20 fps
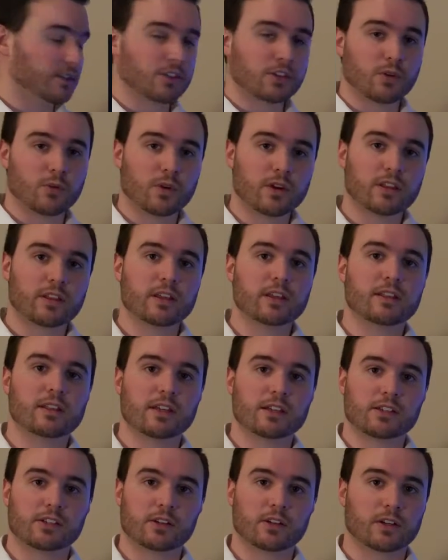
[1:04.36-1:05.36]
So within
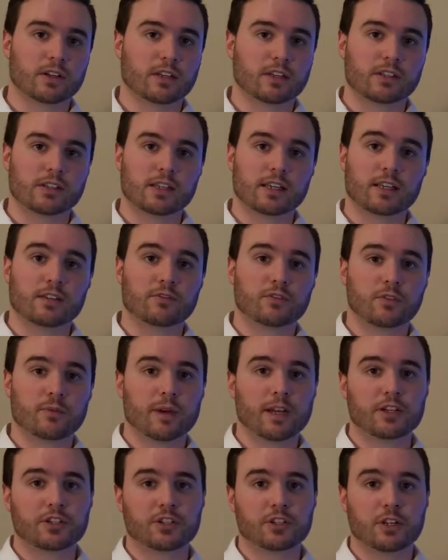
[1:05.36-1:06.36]
this, you're going to see
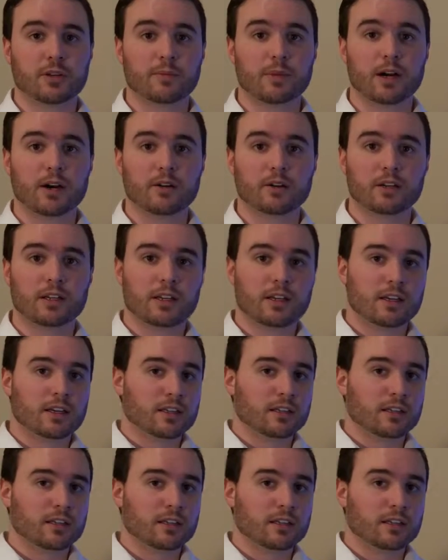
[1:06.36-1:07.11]
information about